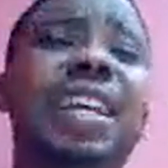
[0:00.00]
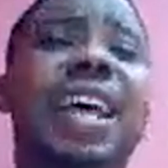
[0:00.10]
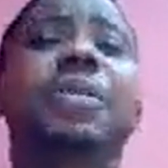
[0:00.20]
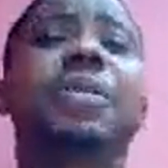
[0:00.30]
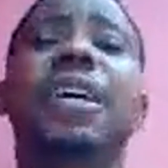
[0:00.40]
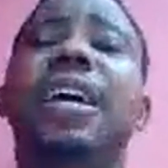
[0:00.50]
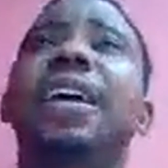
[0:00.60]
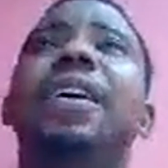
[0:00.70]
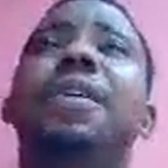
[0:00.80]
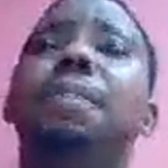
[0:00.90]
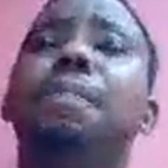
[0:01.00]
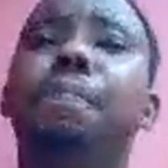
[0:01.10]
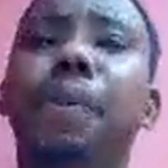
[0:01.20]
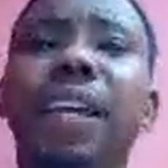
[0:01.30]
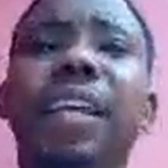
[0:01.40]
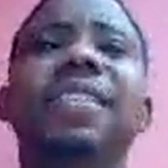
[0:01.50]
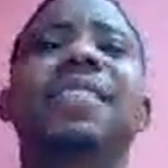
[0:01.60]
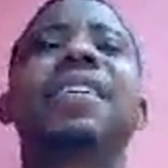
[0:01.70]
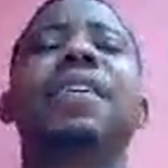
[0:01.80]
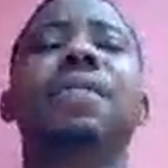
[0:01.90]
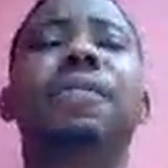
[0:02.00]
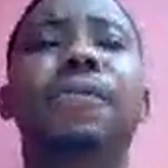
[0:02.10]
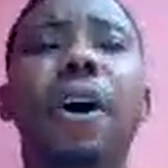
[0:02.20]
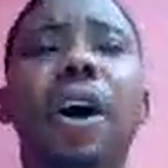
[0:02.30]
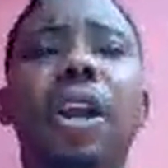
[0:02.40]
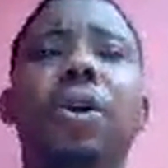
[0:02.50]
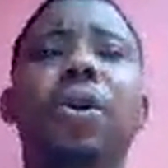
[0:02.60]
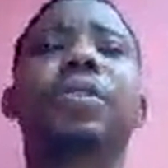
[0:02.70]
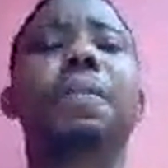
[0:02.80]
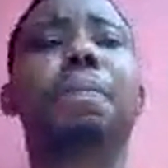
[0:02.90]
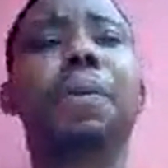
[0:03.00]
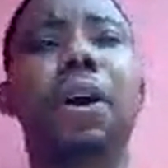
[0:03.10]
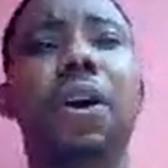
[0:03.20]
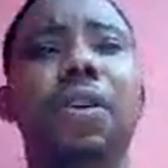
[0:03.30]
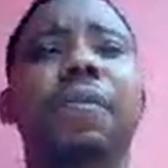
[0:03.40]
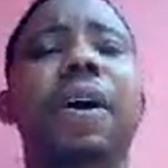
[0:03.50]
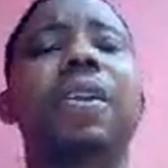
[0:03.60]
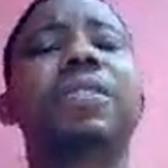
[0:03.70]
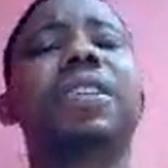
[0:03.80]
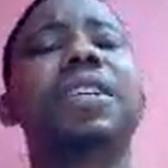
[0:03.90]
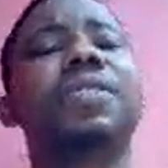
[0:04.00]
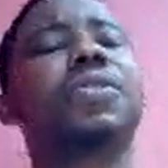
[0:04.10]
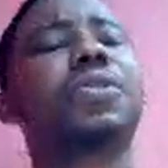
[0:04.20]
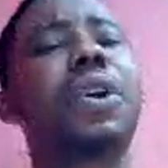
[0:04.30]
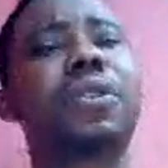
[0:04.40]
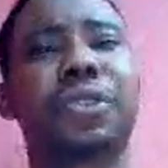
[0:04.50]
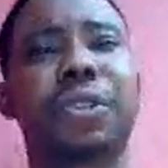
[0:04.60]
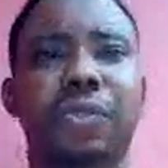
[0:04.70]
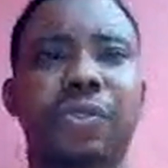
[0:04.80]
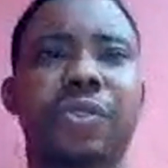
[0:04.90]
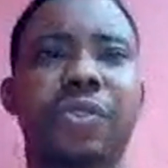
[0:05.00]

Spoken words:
are out there, please follow the blog, follow the instructions.